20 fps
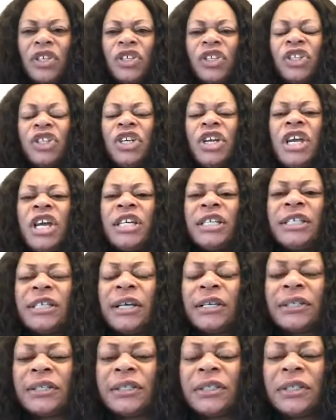
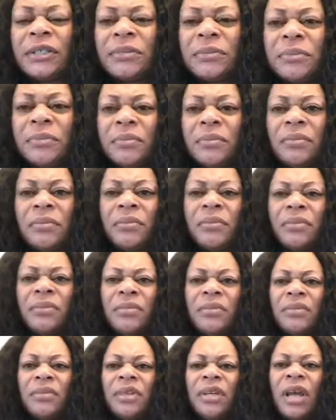Jesus.
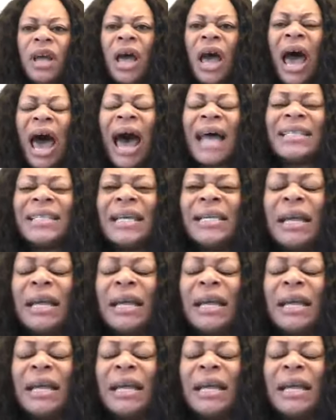At